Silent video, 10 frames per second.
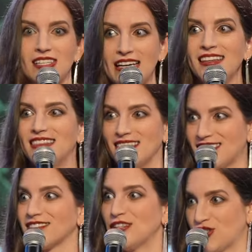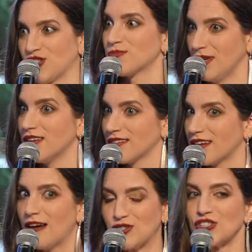to eat this delicious meal
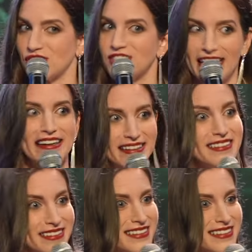that I've just seen.